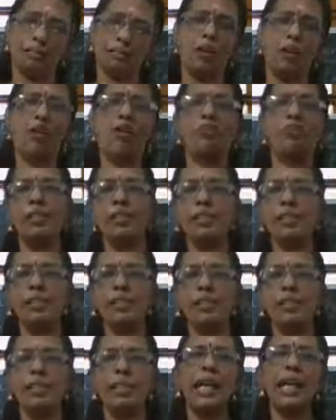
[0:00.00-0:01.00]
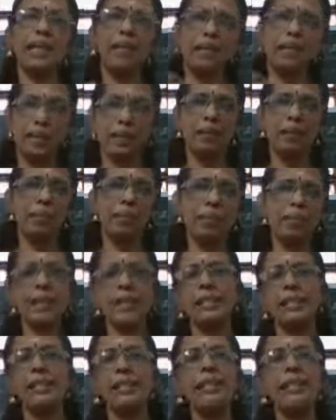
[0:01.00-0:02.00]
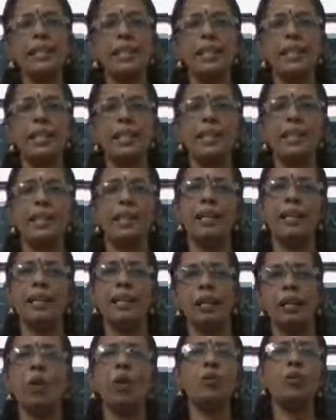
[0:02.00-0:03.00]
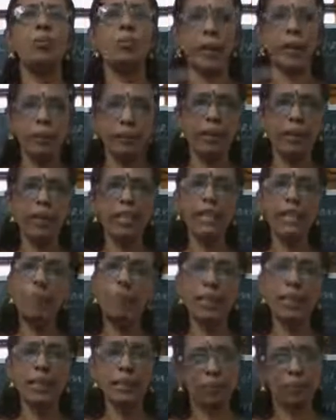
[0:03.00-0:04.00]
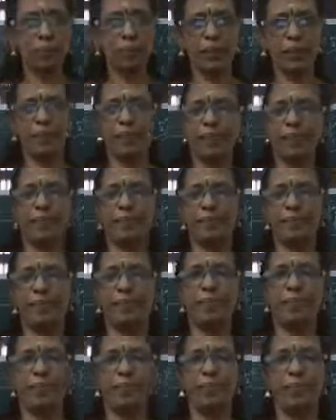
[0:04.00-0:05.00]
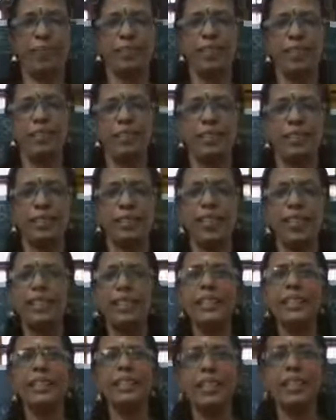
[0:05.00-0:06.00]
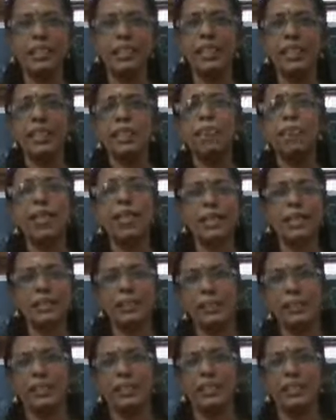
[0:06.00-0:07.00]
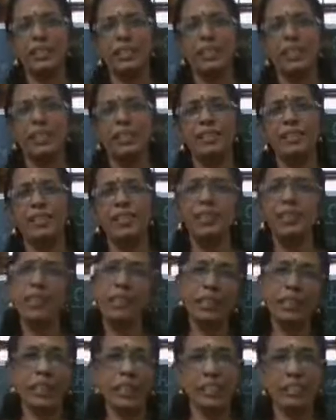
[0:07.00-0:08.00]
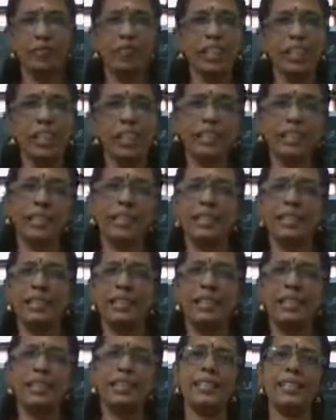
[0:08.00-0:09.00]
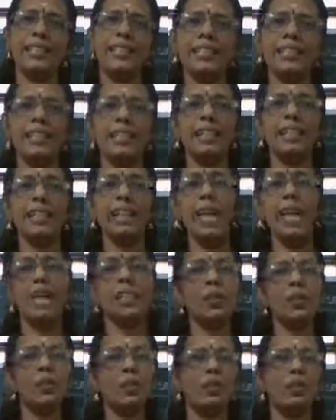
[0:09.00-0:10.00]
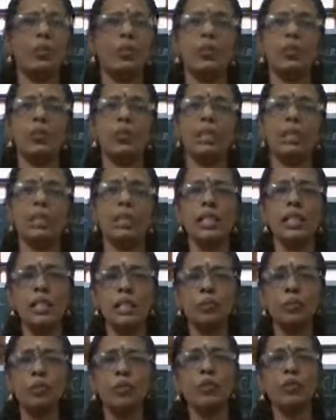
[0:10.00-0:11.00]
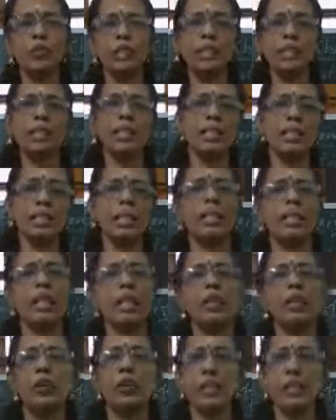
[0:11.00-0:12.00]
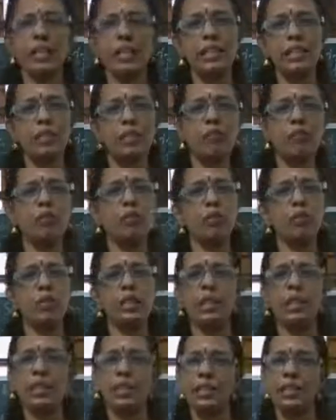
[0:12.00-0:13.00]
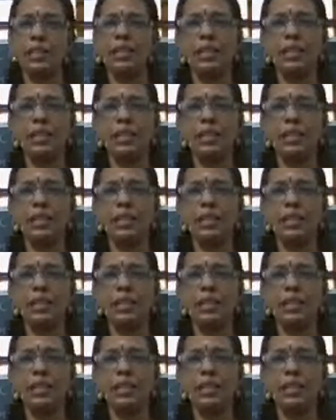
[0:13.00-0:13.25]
office. That place is occupied by some other person. That is a displacement. That we can say. That is, in the class also, certain positions are allocated for certain